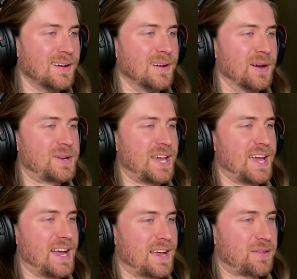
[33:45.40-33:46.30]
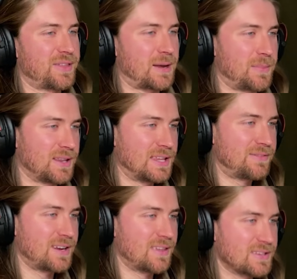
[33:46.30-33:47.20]
Okay, I don't think I'm going to leave
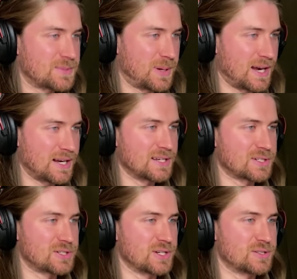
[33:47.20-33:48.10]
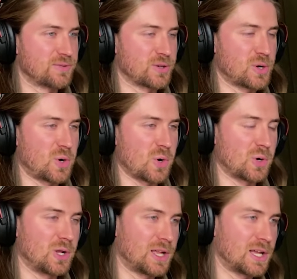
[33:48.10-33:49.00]
any of this behind in exchange for coral.